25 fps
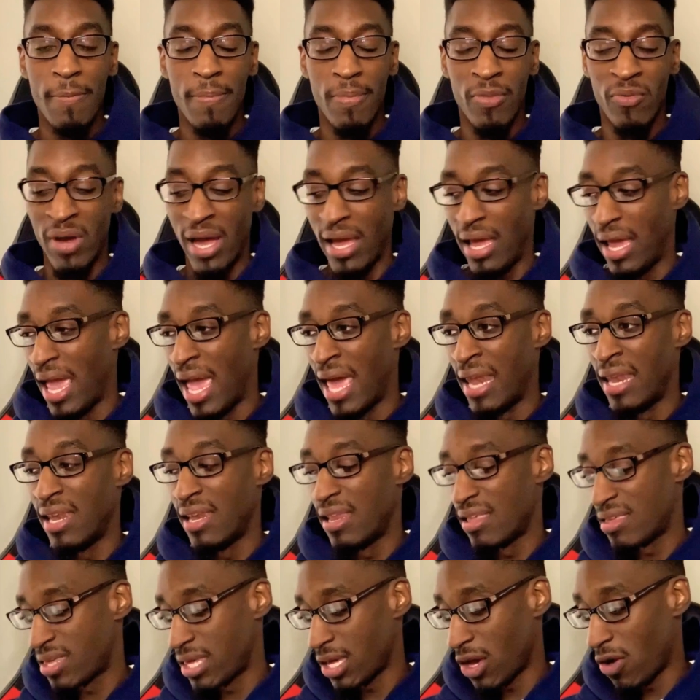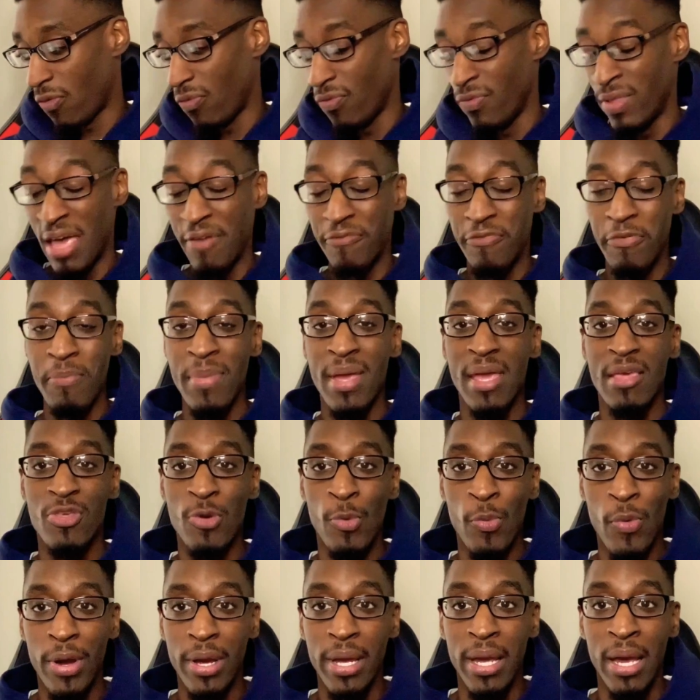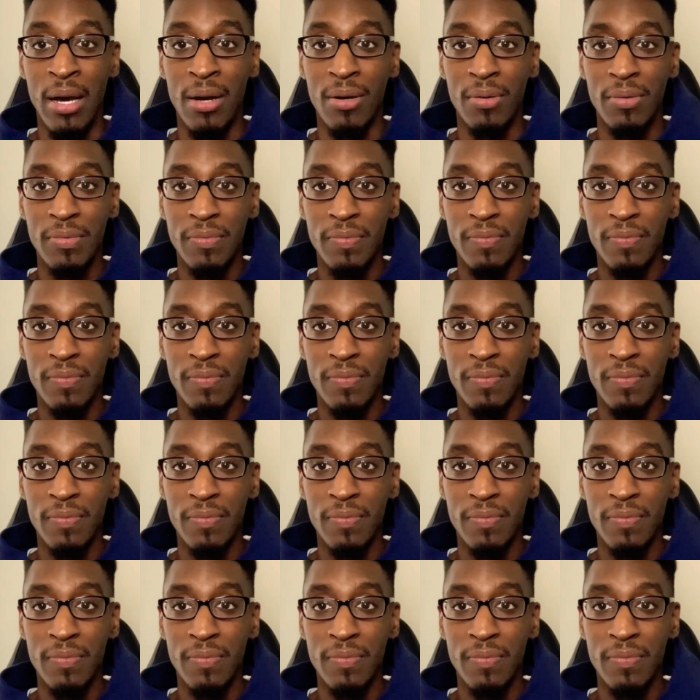right? And in itself, that for me is a workout.